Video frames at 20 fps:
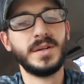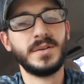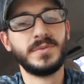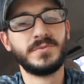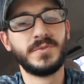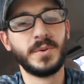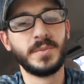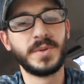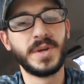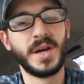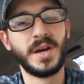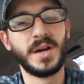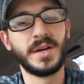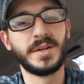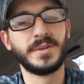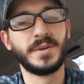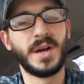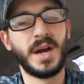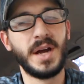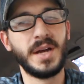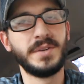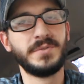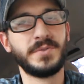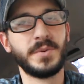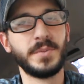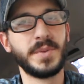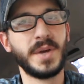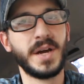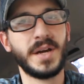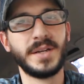from God or hide
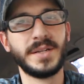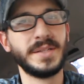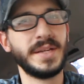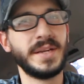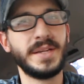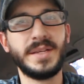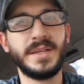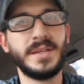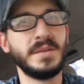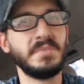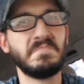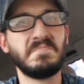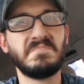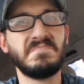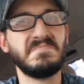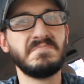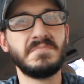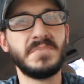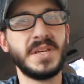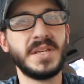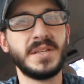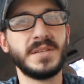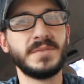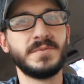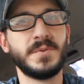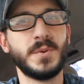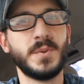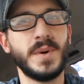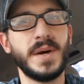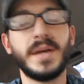from God in any
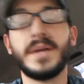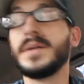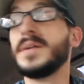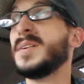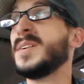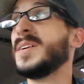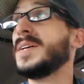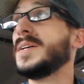meaningful way.